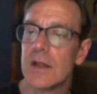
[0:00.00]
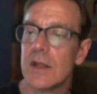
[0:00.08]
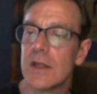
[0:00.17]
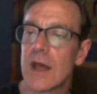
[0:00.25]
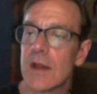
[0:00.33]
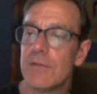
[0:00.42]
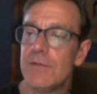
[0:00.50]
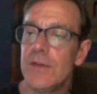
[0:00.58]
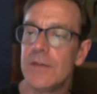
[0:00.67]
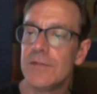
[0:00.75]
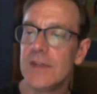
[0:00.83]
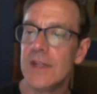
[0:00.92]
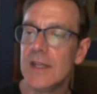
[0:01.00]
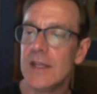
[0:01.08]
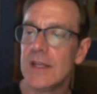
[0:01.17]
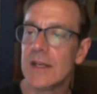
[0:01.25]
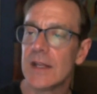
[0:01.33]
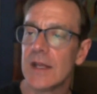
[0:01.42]
got a
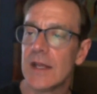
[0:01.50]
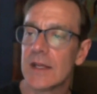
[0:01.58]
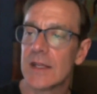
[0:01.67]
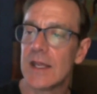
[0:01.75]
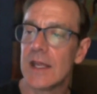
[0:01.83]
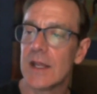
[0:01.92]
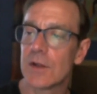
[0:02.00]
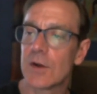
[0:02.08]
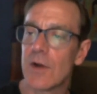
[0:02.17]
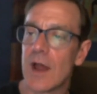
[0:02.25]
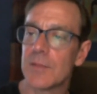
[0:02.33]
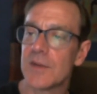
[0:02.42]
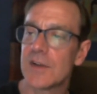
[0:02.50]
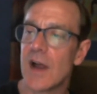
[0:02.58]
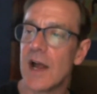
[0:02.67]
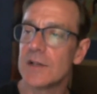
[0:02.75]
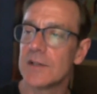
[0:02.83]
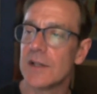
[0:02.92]
15-kilogram
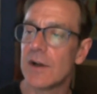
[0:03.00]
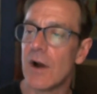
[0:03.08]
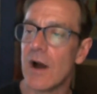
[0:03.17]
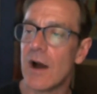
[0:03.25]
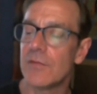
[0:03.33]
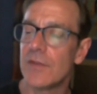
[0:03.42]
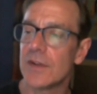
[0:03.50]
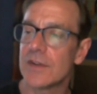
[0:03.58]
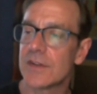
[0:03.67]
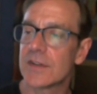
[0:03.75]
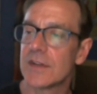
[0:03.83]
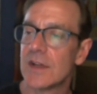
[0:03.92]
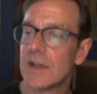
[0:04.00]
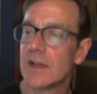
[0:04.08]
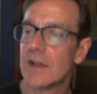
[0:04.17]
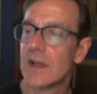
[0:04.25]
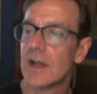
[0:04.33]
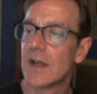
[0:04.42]
child in your office.
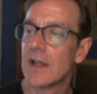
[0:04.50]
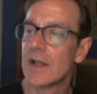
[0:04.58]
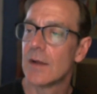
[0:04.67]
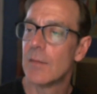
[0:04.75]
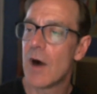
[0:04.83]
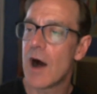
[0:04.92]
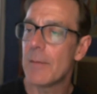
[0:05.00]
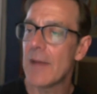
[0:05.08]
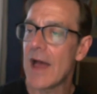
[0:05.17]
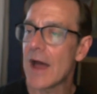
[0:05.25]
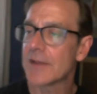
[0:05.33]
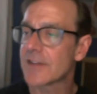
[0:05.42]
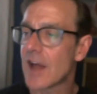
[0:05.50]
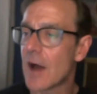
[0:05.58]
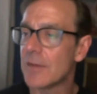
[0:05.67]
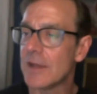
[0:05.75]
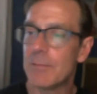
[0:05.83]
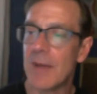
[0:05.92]
Mom asks how
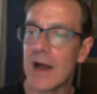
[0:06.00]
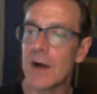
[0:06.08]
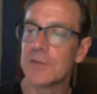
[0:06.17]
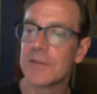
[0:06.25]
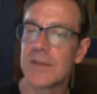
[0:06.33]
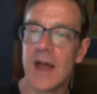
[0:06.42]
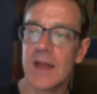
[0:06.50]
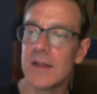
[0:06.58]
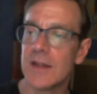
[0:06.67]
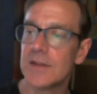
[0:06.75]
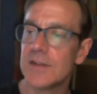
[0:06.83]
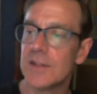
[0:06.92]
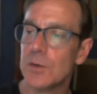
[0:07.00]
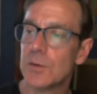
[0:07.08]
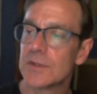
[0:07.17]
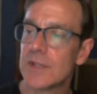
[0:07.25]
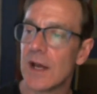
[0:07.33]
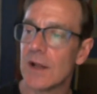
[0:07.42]
many pounds that is. You
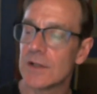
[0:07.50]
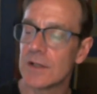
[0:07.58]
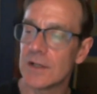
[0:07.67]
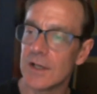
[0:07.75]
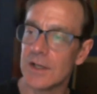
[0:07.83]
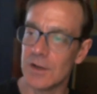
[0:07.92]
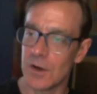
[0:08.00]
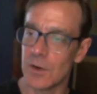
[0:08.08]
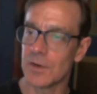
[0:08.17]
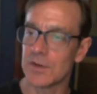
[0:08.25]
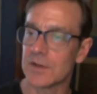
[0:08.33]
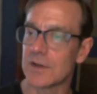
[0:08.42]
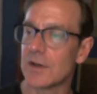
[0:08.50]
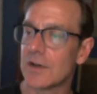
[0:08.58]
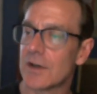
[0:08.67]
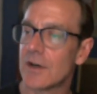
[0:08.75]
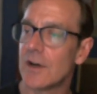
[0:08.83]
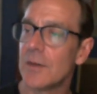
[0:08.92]
will tell her in no uncertain
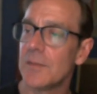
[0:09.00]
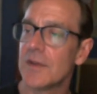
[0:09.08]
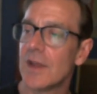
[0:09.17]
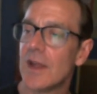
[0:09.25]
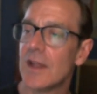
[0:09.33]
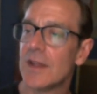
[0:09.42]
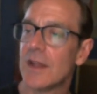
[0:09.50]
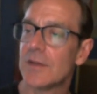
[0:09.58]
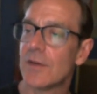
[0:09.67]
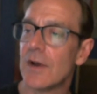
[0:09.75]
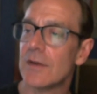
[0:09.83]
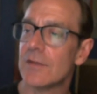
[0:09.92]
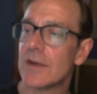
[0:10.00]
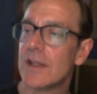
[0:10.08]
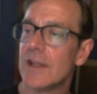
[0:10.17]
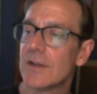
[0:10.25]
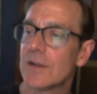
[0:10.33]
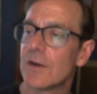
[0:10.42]
terms that for every
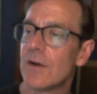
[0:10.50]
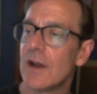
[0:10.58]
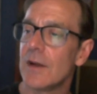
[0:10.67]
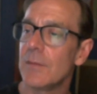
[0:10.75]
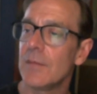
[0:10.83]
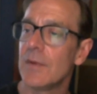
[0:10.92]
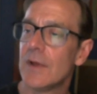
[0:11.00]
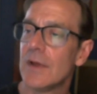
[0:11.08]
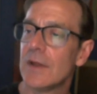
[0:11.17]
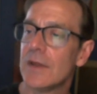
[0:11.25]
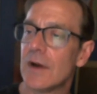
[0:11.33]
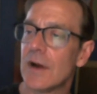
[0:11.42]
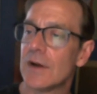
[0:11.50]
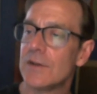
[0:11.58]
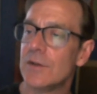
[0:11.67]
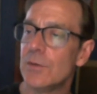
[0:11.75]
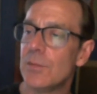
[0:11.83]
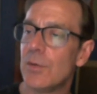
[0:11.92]
kilogram, there are
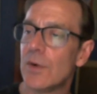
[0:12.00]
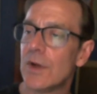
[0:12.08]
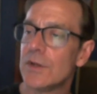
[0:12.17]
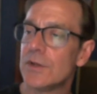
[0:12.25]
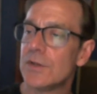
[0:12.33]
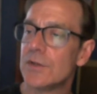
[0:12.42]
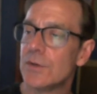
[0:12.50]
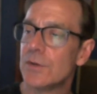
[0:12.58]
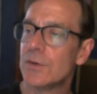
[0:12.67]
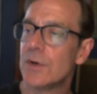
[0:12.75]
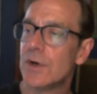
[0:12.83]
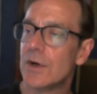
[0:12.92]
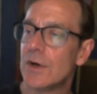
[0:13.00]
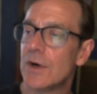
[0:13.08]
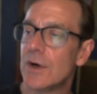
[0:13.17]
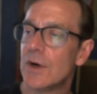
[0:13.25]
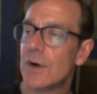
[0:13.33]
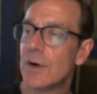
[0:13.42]
2.2
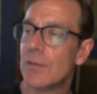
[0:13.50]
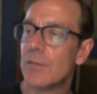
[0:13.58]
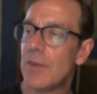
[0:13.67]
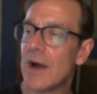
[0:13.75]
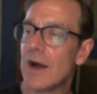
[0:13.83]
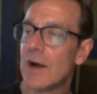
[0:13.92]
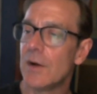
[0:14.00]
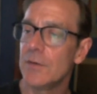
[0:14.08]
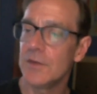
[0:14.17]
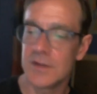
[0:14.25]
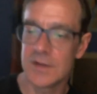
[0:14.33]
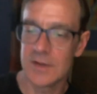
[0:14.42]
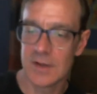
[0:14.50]
pounds.